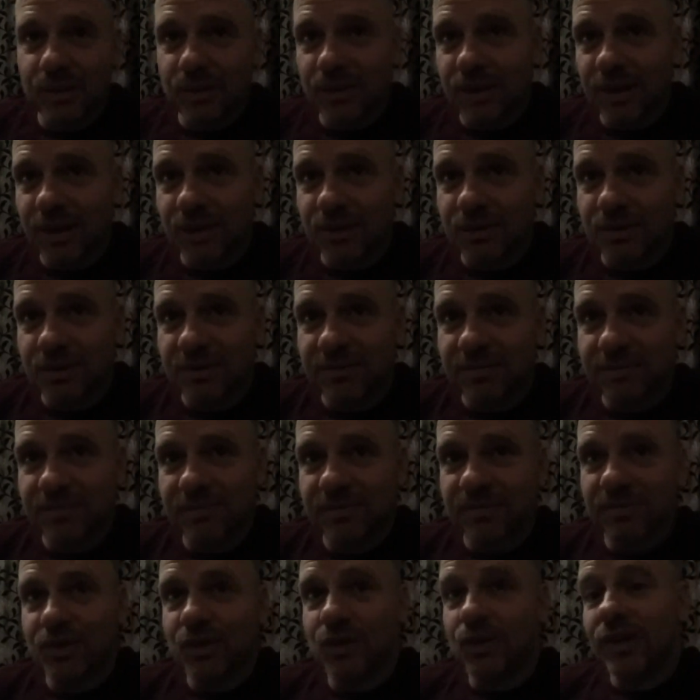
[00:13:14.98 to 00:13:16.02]
Who knows?
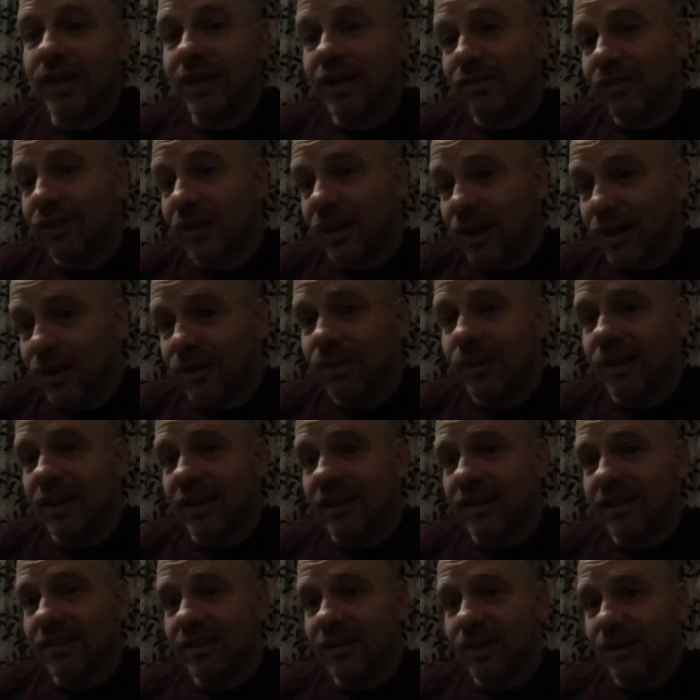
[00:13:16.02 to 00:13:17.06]
Or even
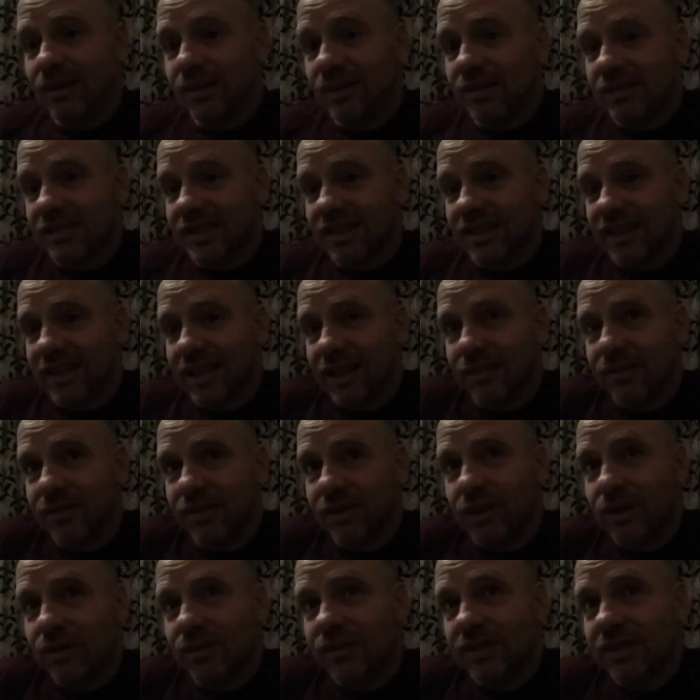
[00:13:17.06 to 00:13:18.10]
Lula. Lula's going to get
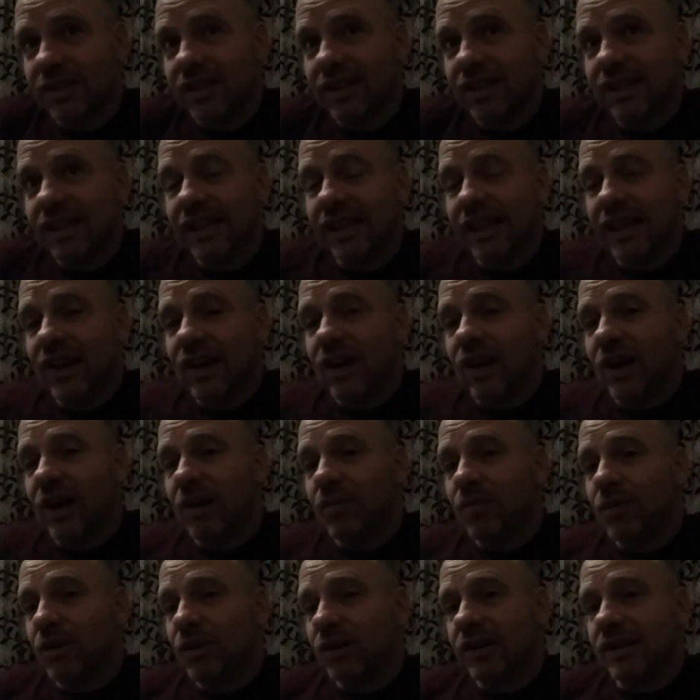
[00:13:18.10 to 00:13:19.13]
involved.
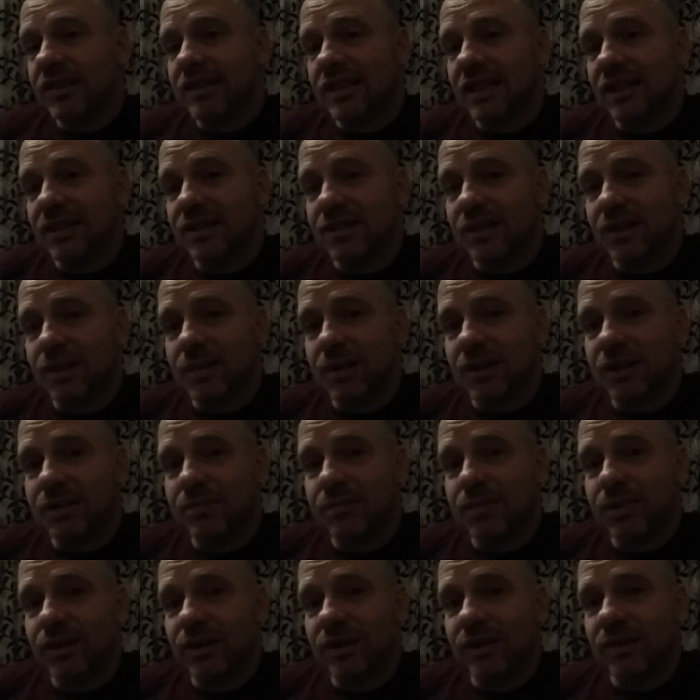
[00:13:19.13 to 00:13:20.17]
I'm not going to say too much,
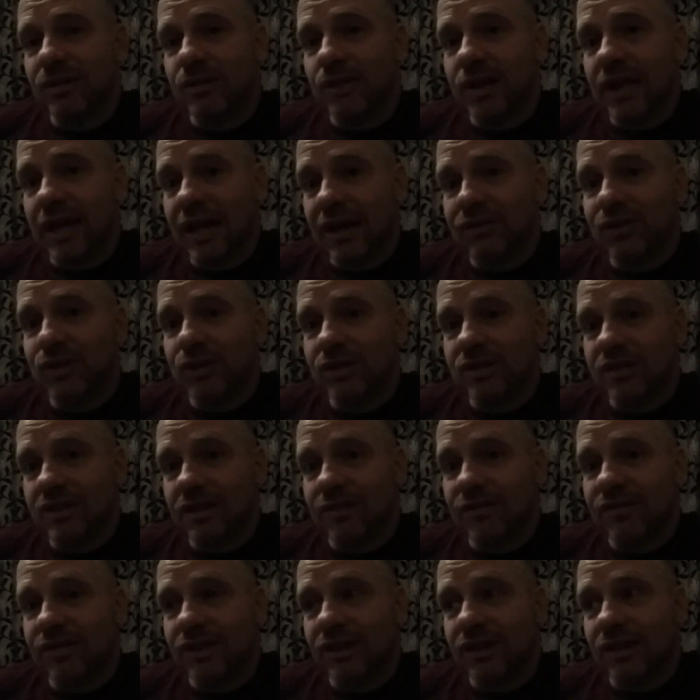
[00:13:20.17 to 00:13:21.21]
but we have got
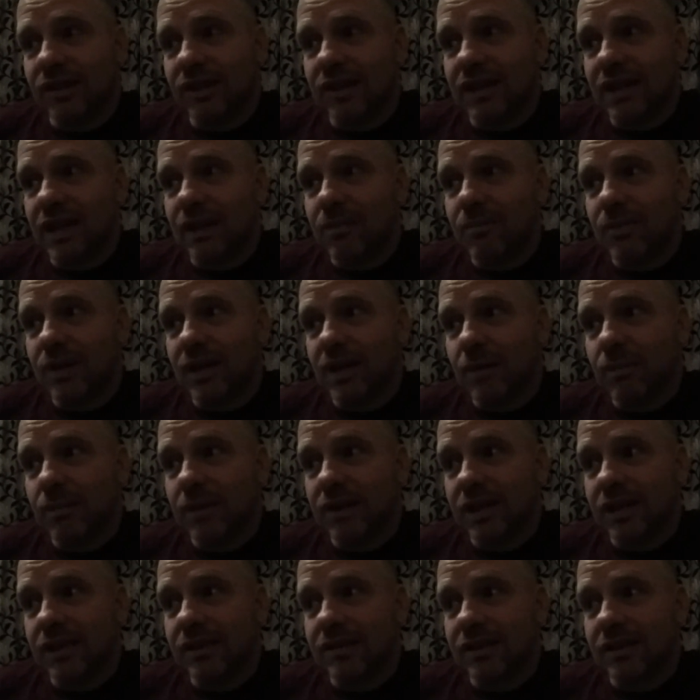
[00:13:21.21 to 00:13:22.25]
something that come a couple
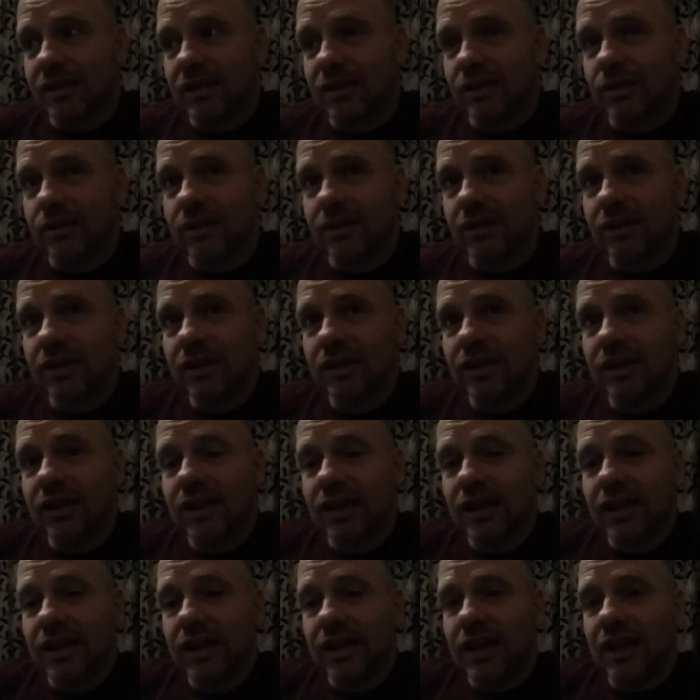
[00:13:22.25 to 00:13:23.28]
of days ago.
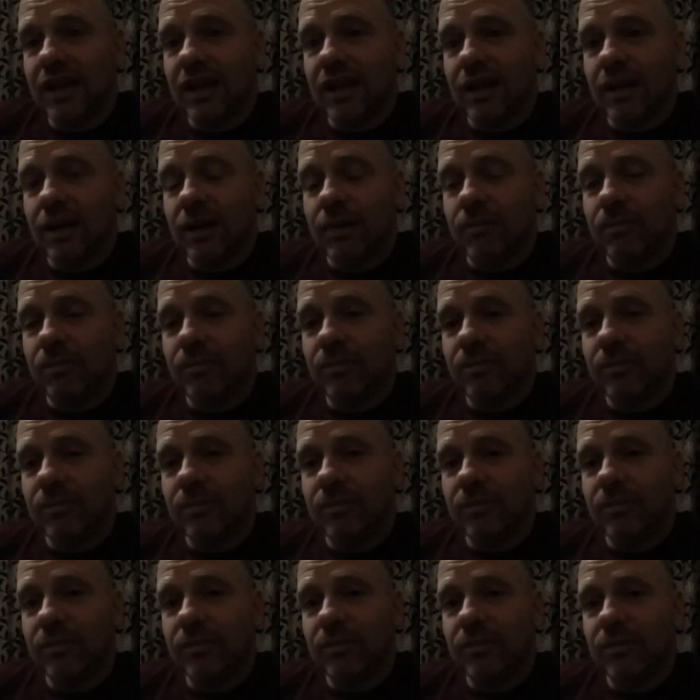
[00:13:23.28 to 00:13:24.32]
Um,
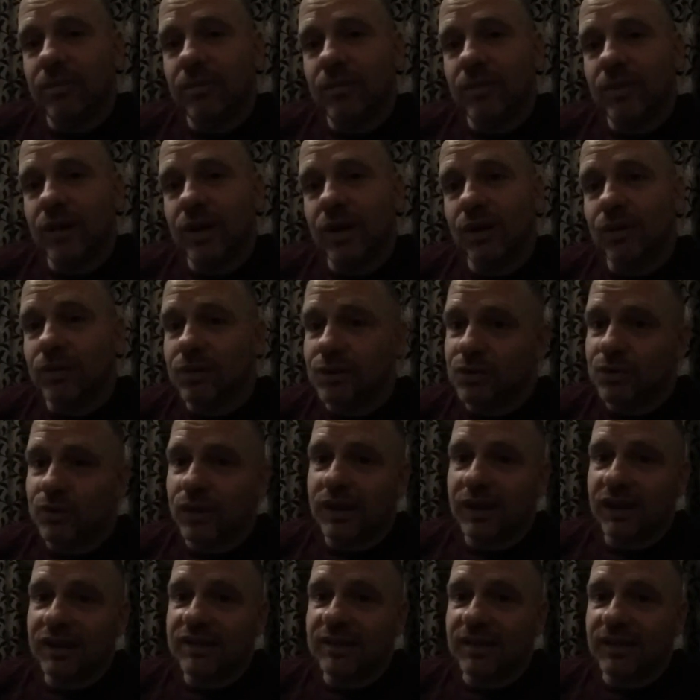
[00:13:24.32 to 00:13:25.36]
Lula's
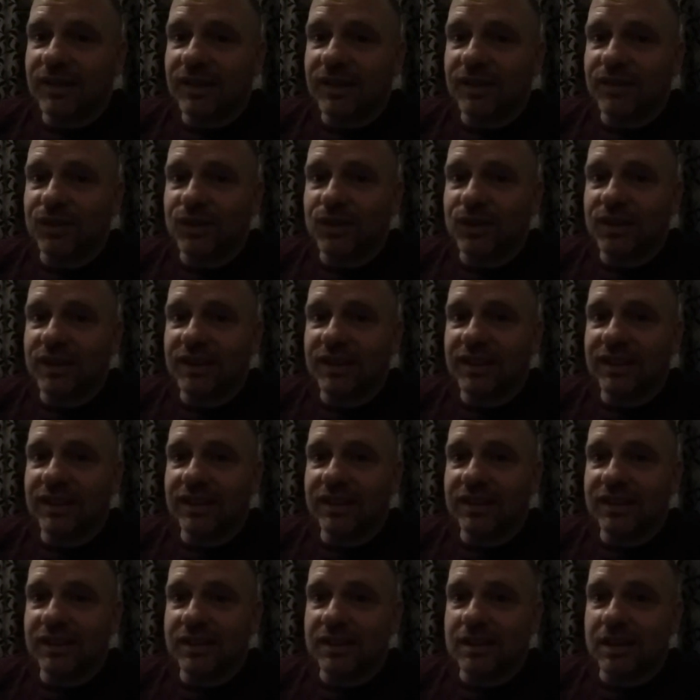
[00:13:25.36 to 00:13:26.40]
really excited for it,
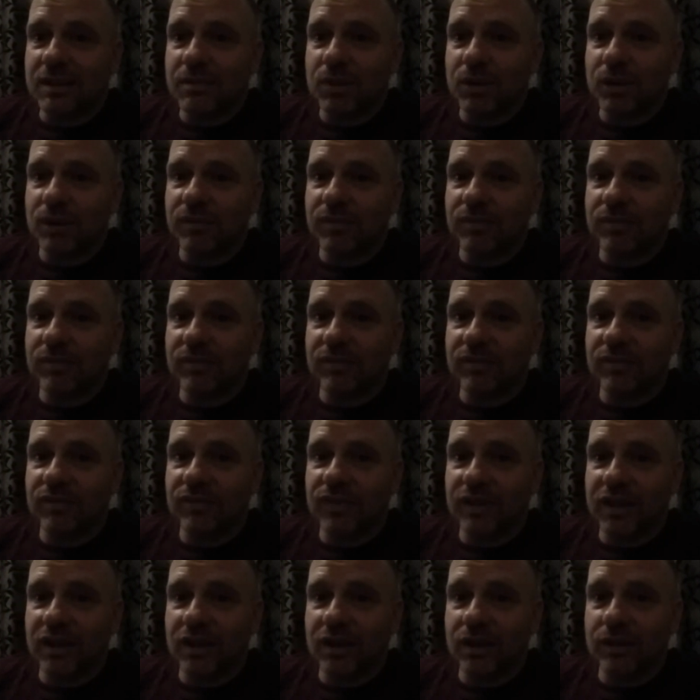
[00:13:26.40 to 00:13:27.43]
and she's going to be on
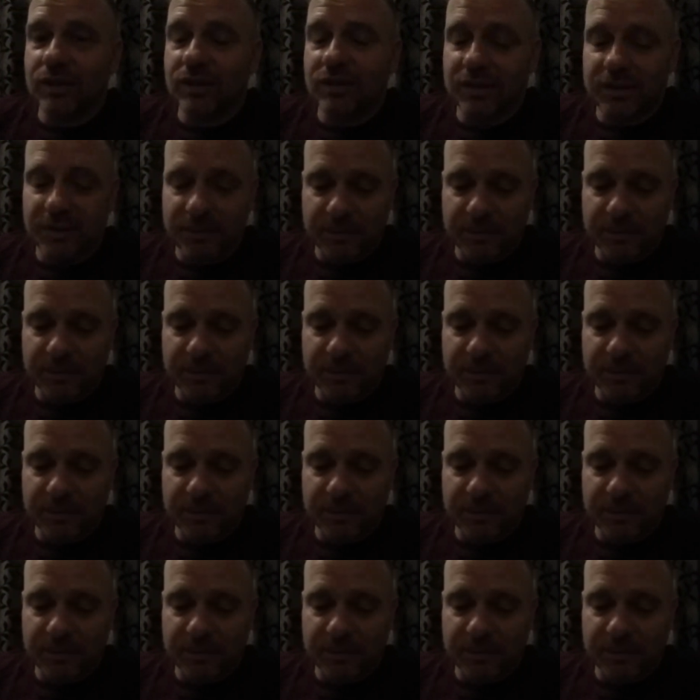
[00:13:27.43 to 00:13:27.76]
video.